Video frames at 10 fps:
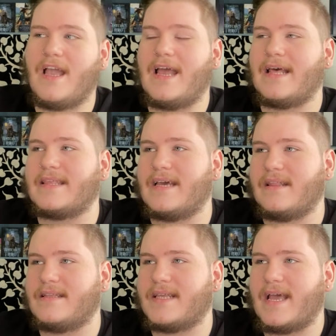And at the end
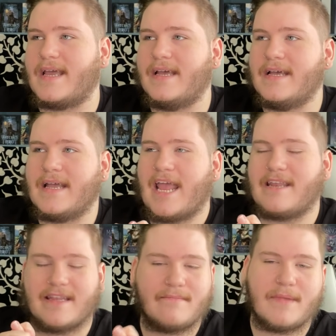of the day,
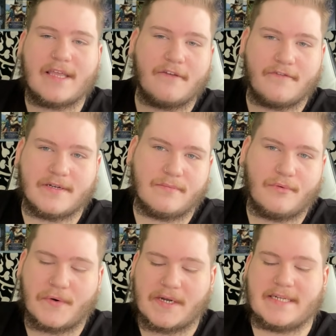it didn't make you feel
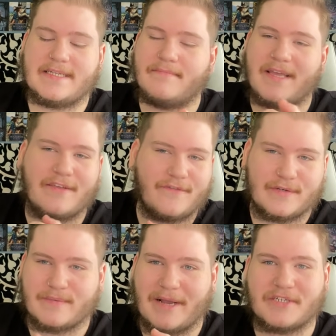important. It didn't make you
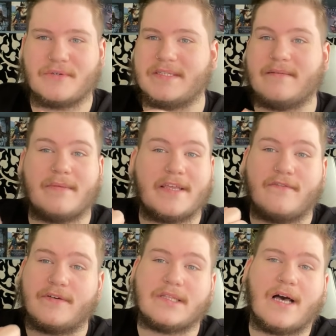feel special. It didn't make you
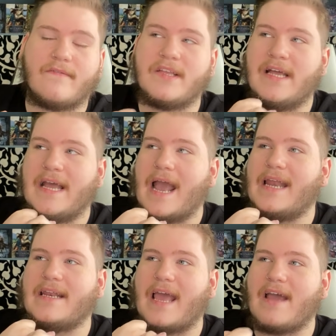feel loved.
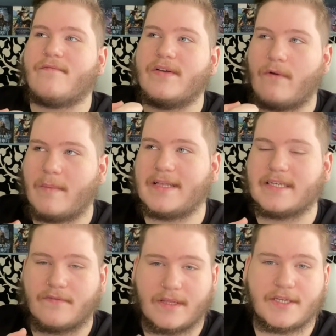And in every
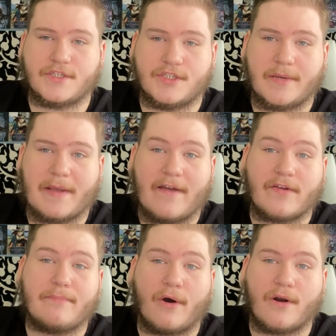romantic relationship,
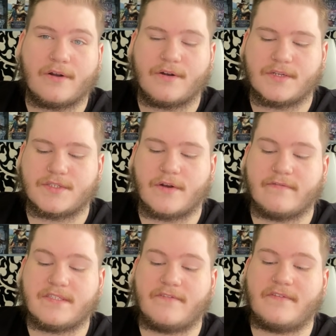every partner
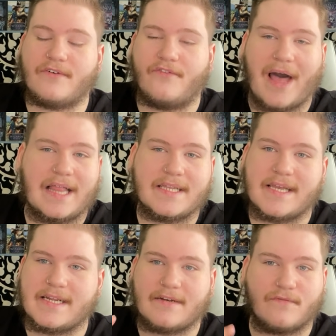deserves to feel
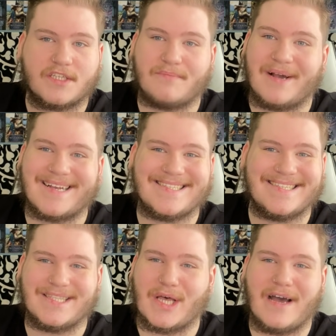validated,
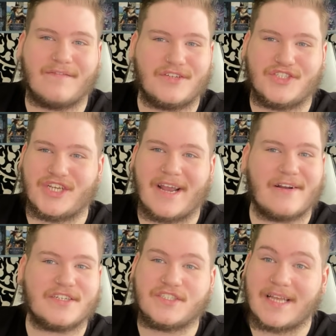respected, loved,
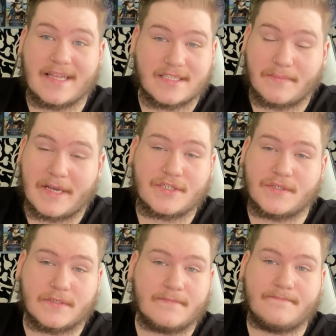cherished, and
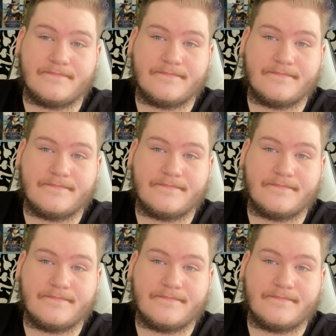special.